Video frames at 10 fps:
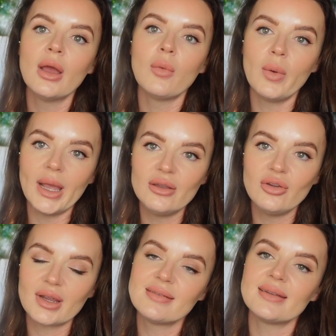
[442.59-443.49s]
when
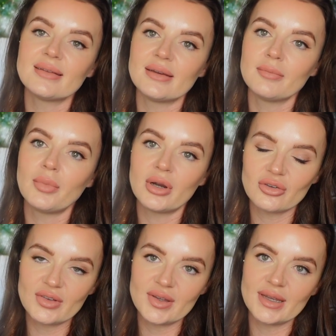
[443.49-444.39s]
you're considering
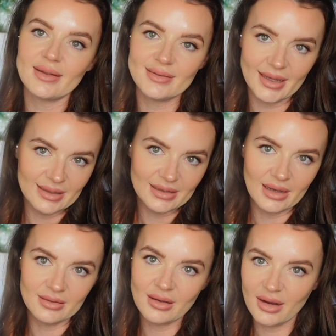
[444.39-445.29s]
purchasing a
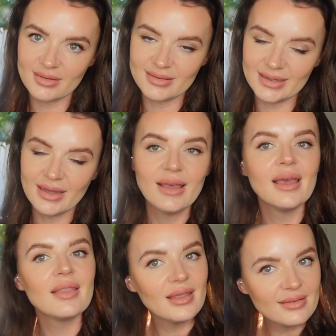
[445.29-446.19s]
second-hand car seat.
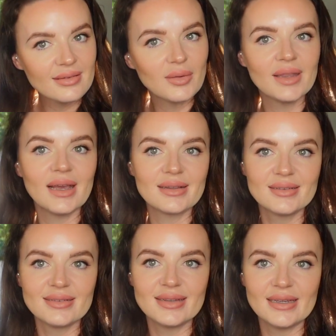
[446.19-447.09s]
This is what they had
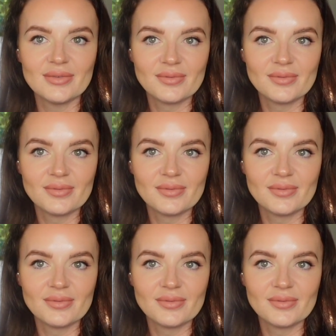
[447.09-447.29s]
to say.